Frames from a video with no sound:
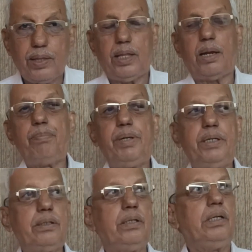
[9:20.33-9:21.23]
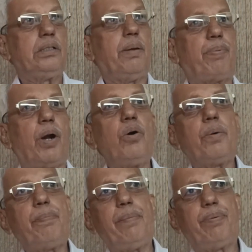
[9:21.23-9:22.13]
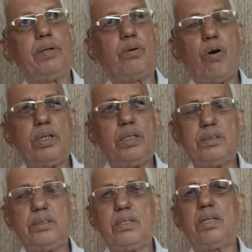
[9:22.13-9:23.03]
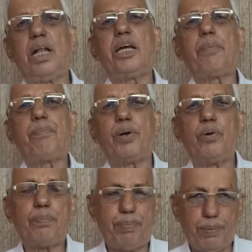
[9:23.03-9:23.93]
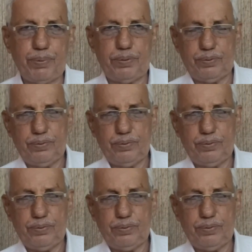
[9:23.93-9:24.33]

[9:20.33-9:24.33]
That means the proud people. God does not like proud people.